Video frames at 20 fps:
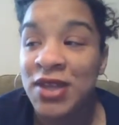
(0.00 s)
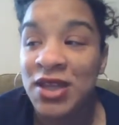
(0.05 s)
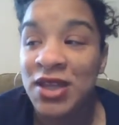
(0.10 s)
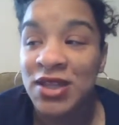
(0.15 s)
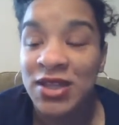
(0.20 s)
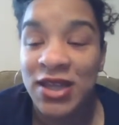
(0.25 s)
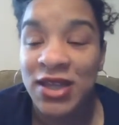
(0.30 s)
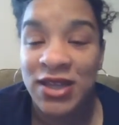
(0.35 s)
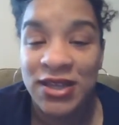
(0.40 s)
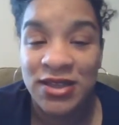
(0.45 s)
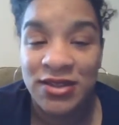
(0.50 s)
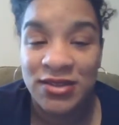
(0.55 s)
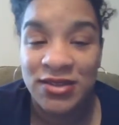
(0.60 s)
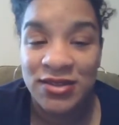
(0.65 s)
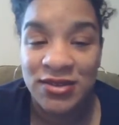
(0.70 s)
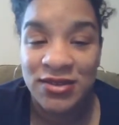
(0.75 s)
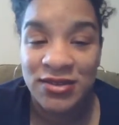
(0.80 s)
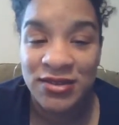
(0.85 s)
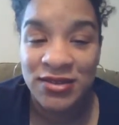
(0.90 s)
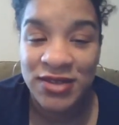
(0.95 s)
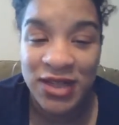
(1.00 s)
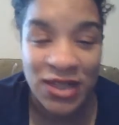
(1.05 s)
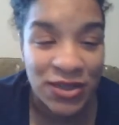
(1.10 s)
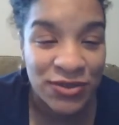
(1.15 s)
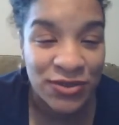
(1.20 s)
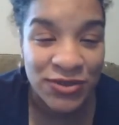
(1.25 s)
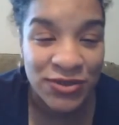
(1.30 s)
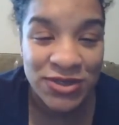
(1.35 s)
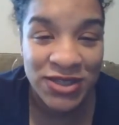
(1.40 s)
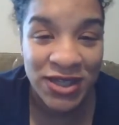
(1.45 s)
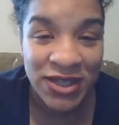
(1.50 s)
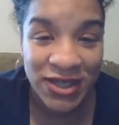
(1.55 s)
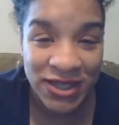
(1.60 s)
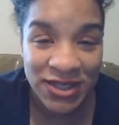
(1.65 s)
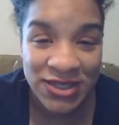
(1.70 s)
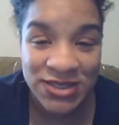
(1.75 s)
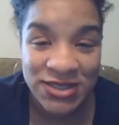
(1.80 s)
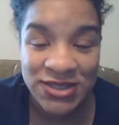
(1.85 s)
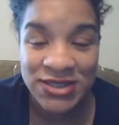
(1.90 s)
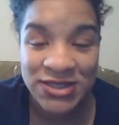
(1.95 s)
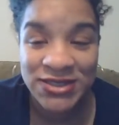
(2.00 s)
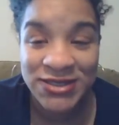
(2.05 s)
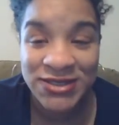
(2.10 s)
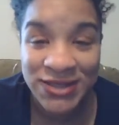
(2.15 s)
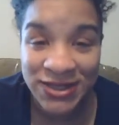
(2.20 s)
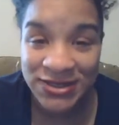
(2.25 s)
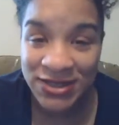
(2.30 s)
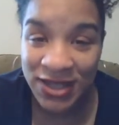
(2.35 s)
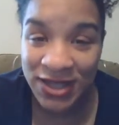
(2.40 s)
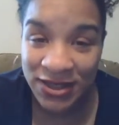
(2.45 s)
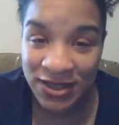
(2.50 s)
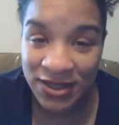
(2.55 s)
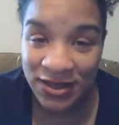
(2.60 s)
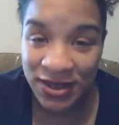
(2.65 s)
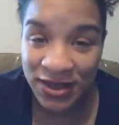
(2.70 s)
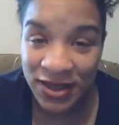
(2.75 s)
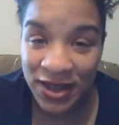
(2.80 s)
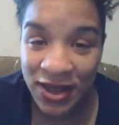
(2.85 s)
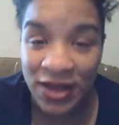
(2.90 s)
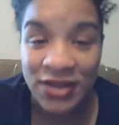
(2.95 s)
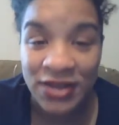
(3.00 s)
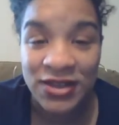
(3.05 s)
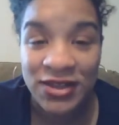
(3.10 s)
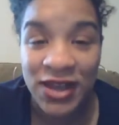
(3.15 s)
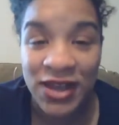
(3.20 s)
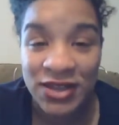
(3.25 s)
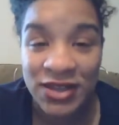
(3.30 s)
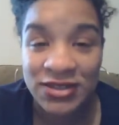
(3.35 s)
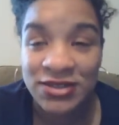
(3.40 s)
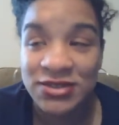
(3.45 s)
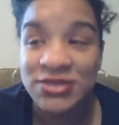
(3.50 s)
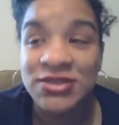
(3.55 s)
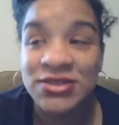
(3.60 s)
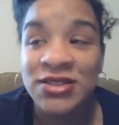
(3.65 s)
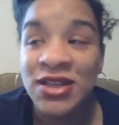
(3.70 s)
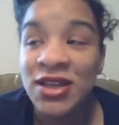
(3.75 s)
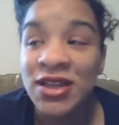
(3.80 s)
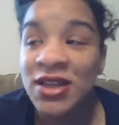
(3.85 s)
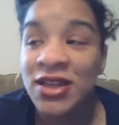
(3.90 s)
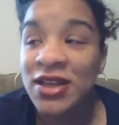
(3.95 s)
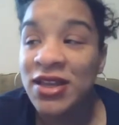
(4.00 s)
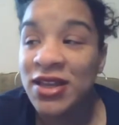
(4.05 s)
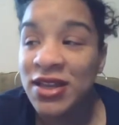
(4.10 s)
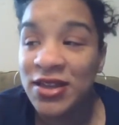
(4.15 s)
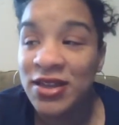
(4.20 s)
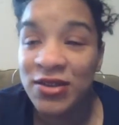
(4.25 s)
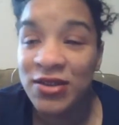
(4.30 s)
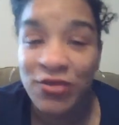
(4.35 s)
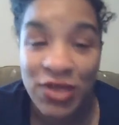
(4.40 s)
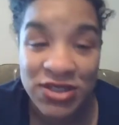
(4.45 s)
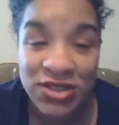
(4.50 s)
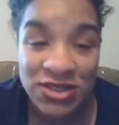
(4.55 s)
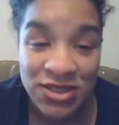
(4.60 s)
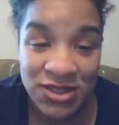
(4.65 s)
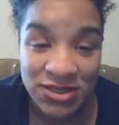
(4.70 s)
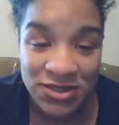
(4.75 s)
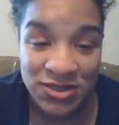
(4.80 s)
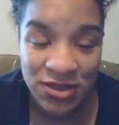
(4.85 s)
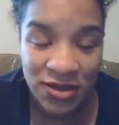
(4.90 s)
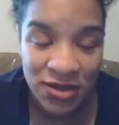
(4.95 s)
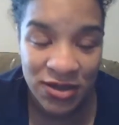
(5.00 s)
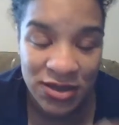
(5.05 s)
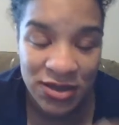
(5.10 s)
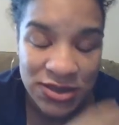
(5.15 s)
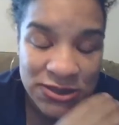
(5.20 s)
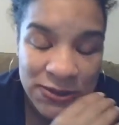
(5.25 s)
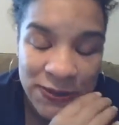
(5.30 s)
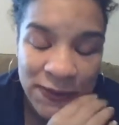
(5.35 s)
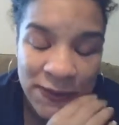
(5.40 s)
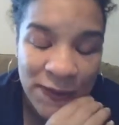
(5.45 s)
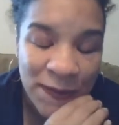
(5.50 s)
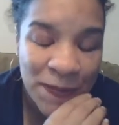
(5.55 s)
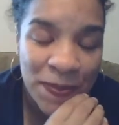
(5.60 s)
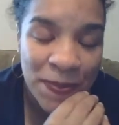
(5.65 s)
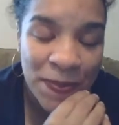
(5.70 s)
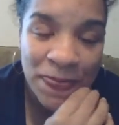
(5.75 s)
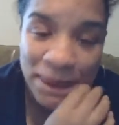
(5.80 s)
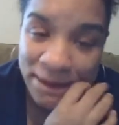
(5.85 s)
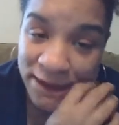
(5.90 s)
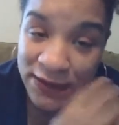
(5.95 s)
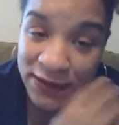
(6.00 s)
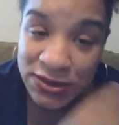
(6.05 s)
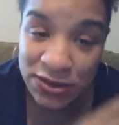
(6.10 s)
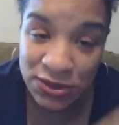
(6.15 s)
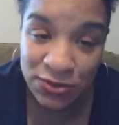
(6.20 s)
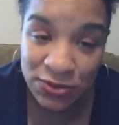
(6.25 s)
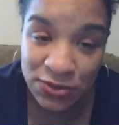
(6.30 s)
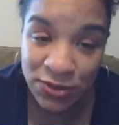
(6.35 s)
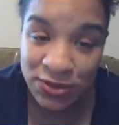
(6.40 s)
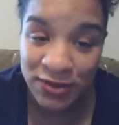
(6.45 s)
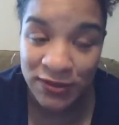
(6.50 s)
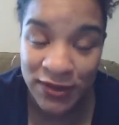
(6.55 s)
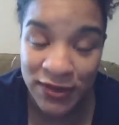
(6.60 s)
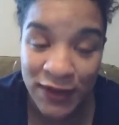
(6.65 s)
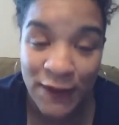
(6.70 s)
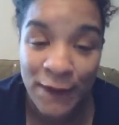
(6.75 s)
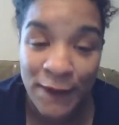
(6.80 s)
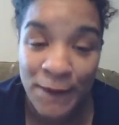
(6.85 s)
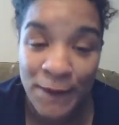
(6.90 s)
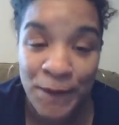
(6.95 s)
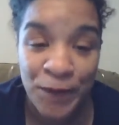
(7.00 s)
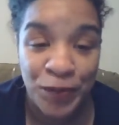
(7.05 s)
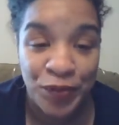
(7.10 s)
like they lose their innocence. That's kind of like how doctors and residents are. So this was one of the